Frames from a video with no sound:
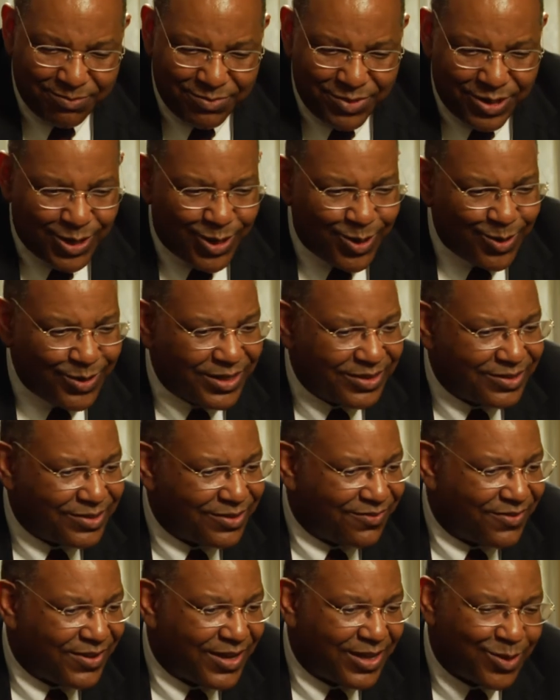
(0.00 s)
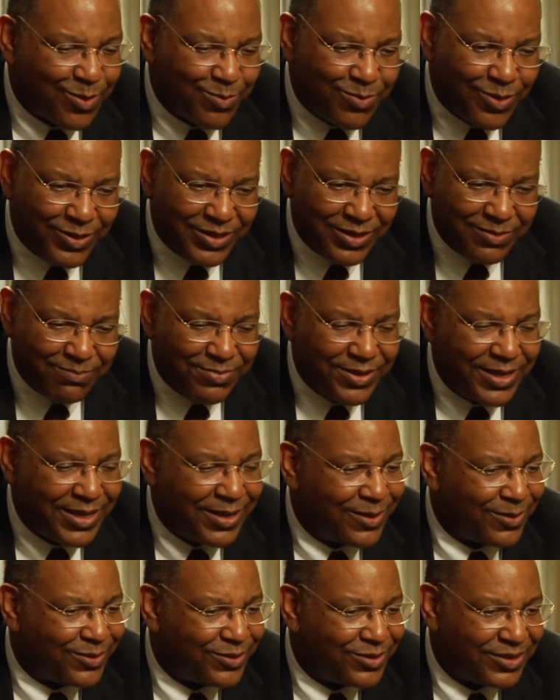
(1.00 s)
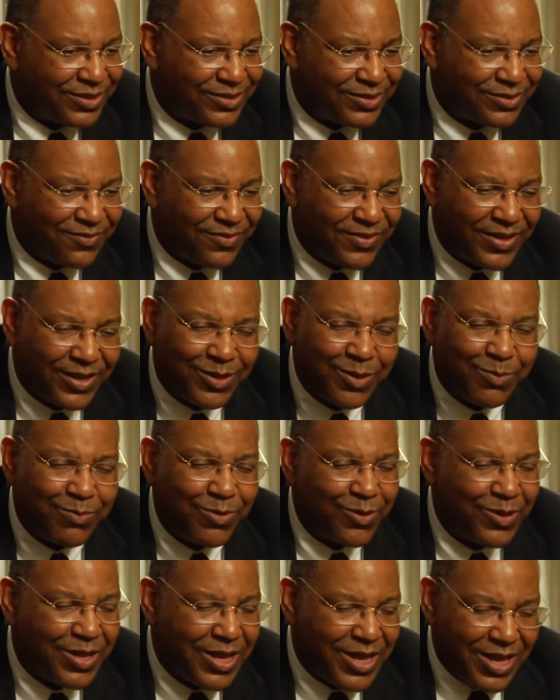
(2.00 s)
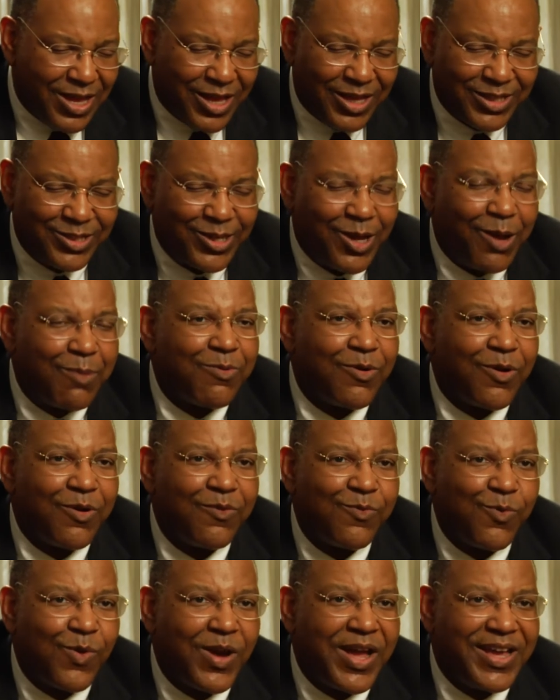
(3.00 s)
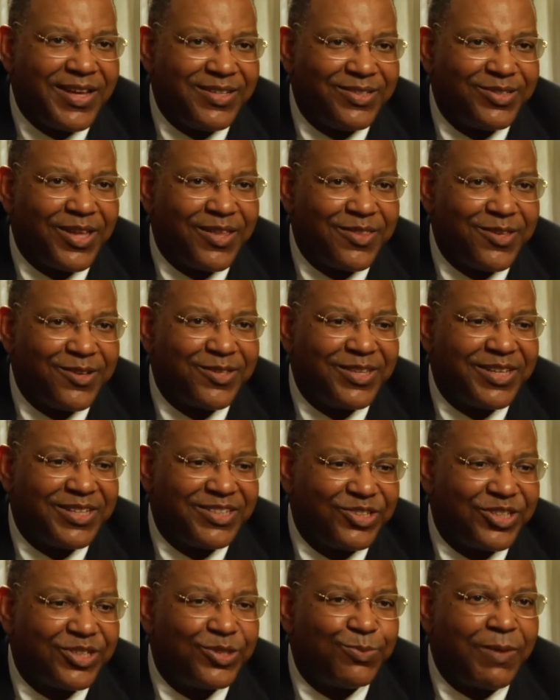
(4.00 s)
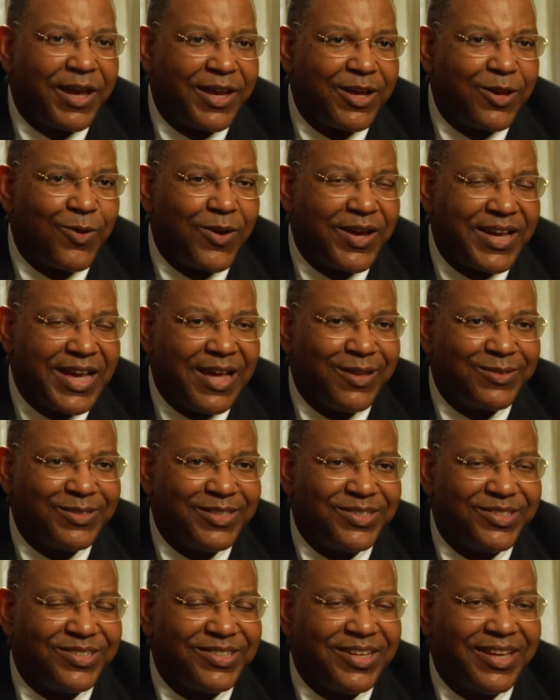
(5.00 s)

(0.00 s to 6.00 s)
in milk, it's available in pills, it's available a number of of ways other than just by going out in the